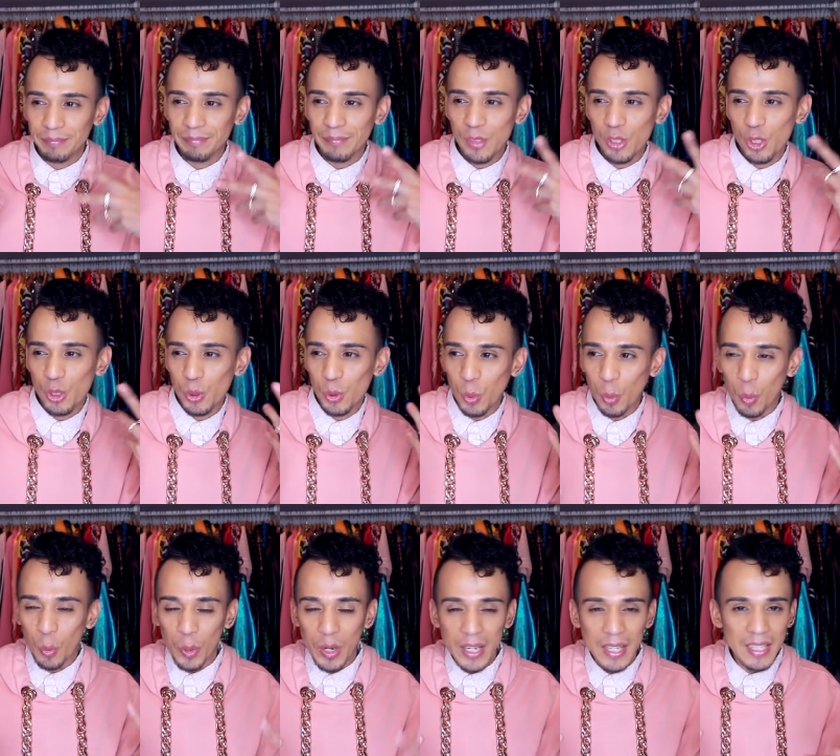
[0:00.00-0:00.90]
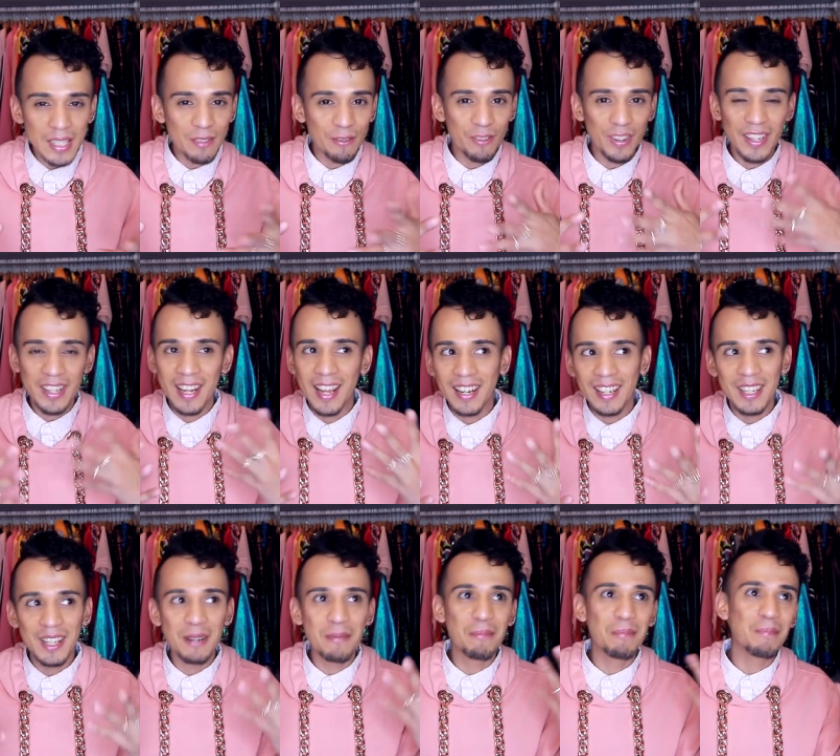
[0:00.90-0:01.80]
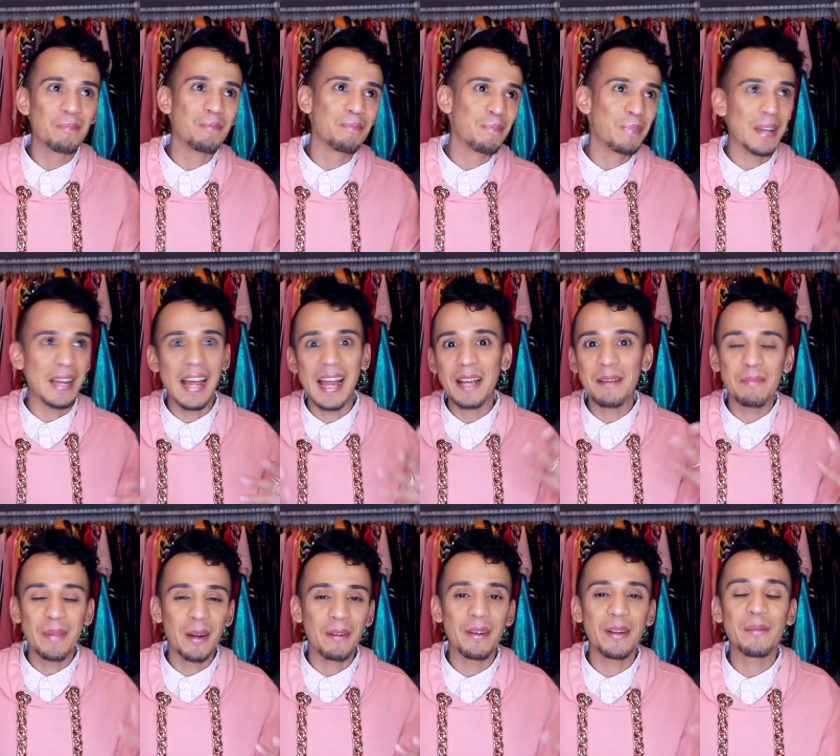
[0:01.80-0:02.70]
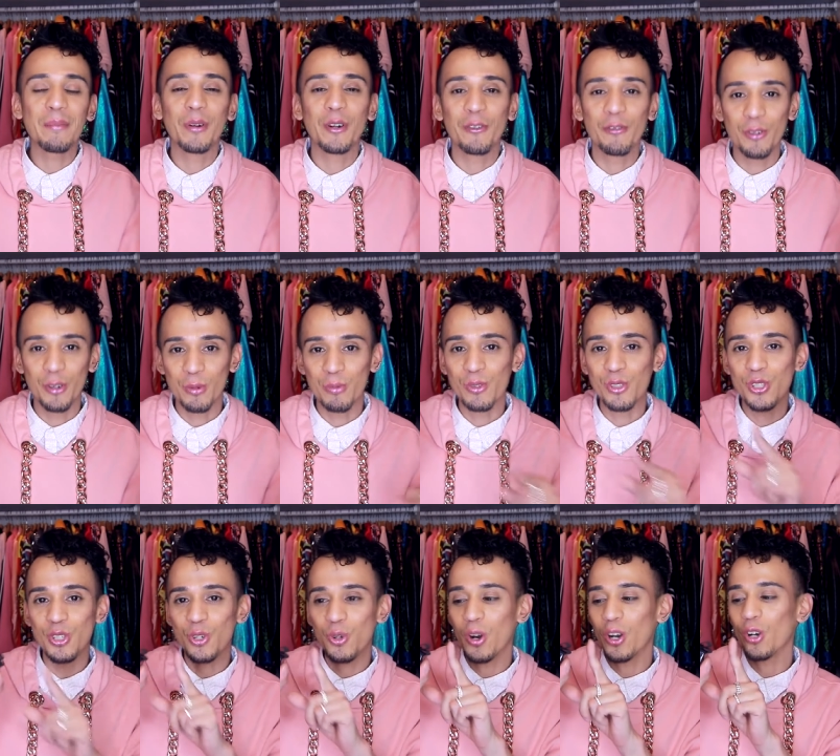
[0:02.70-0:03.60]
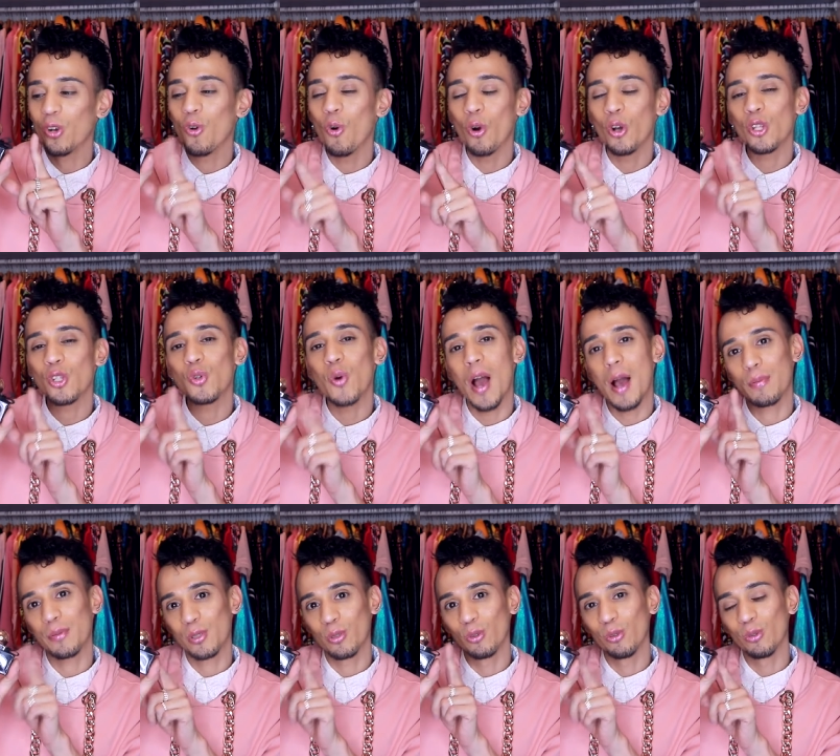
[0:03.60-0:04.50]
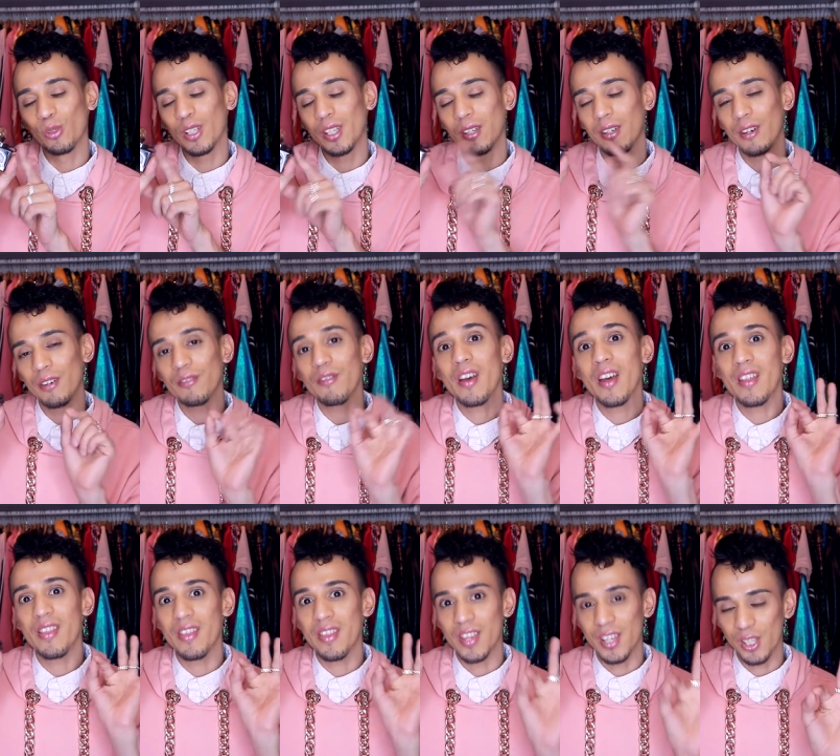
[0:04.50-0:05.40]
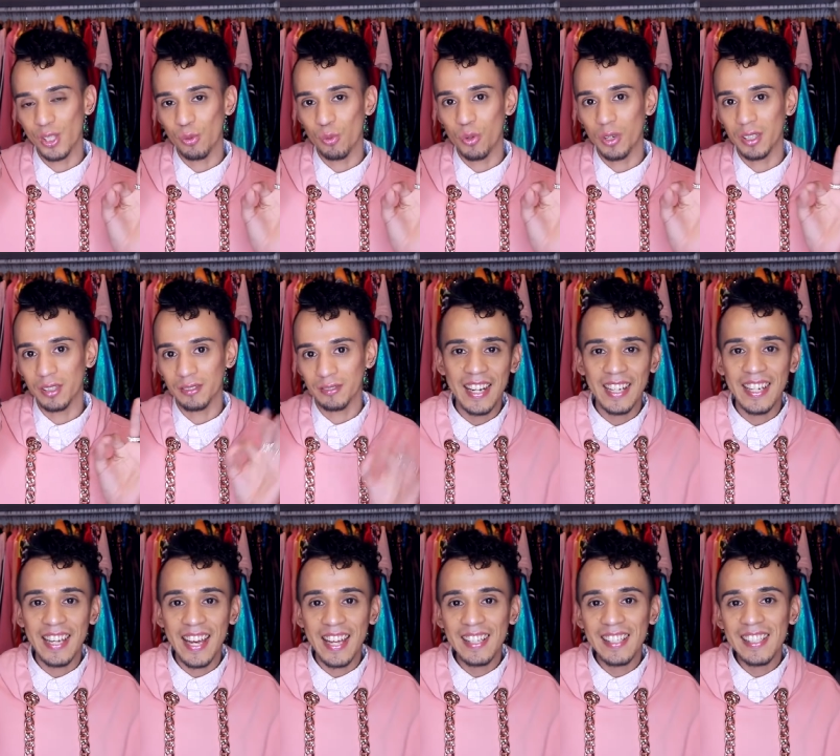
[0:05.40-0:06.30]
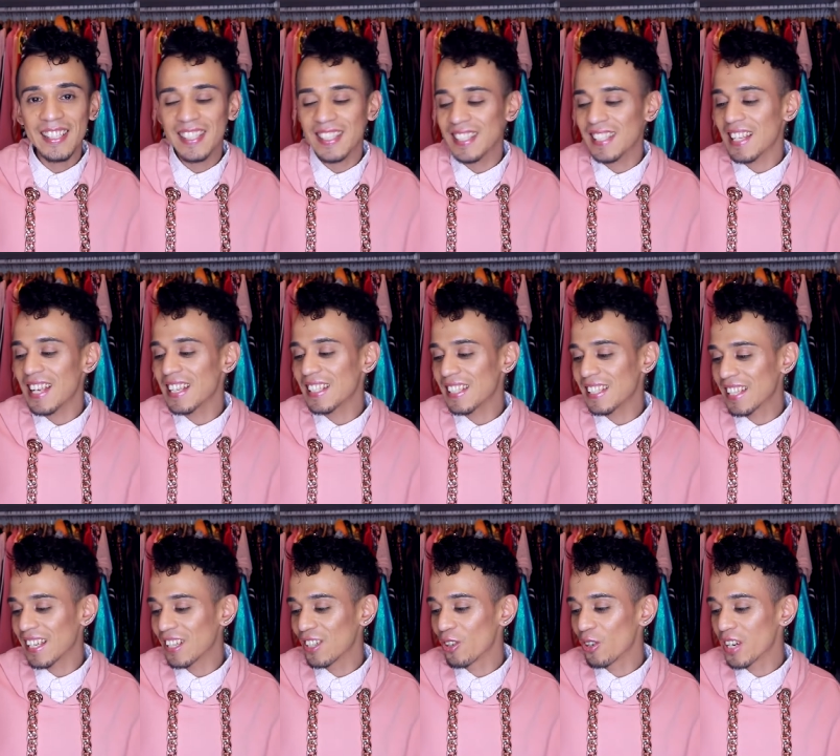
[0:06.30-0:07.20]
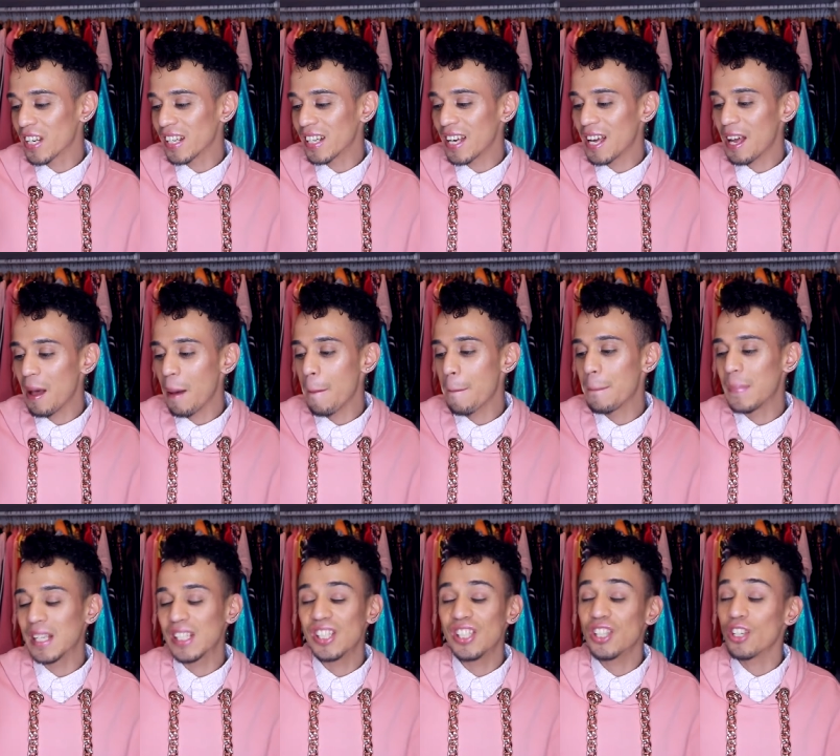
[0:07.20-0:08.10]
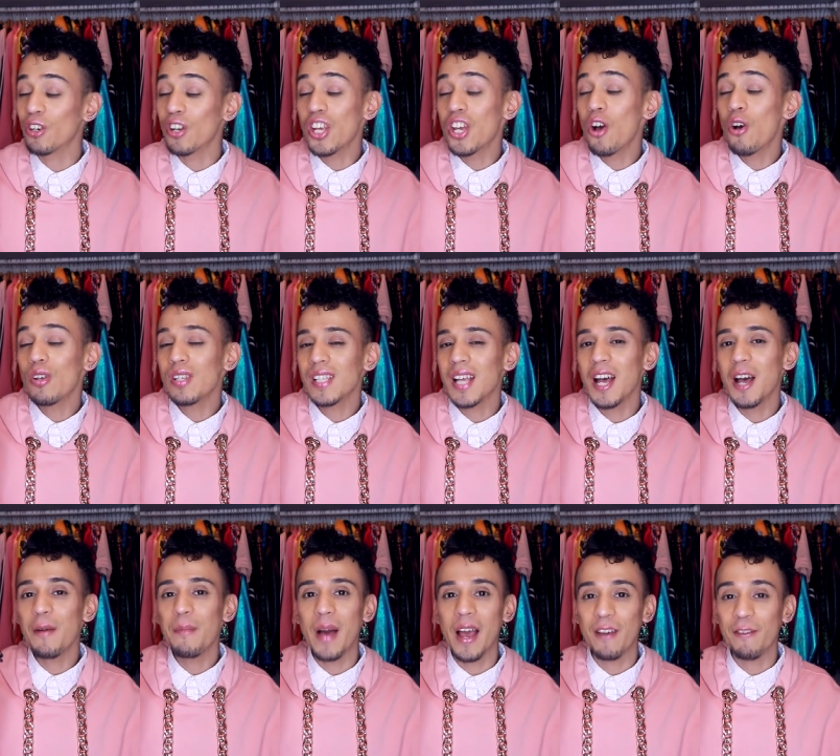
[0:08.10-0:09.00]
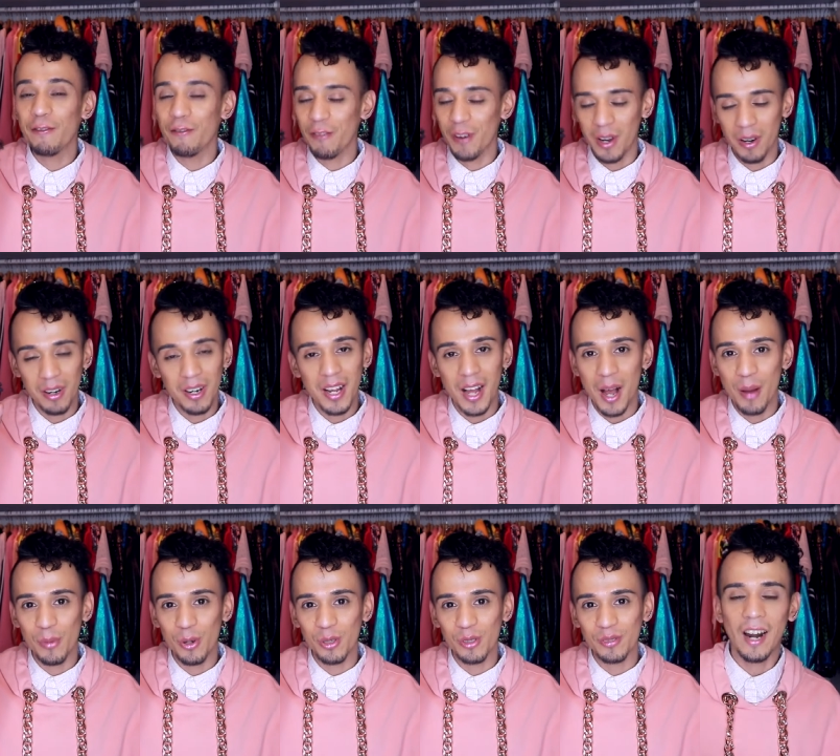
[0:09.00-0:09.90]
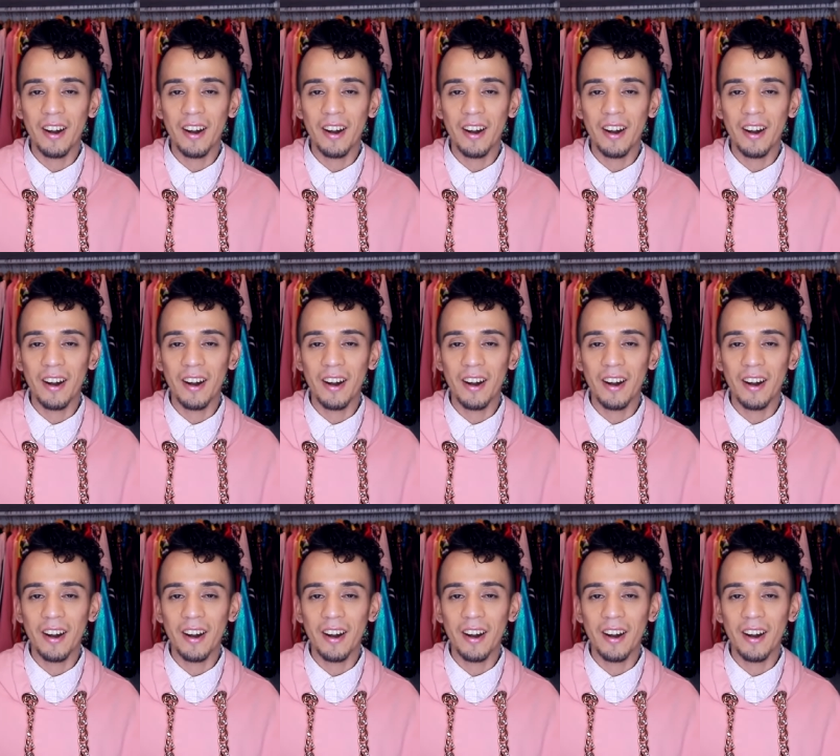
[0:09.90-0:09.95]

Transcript: sweet, vanilla, blackberry perfumes. You are going to absolutely love this one. And again, this is Signoria Misteriosa by Ferragamo.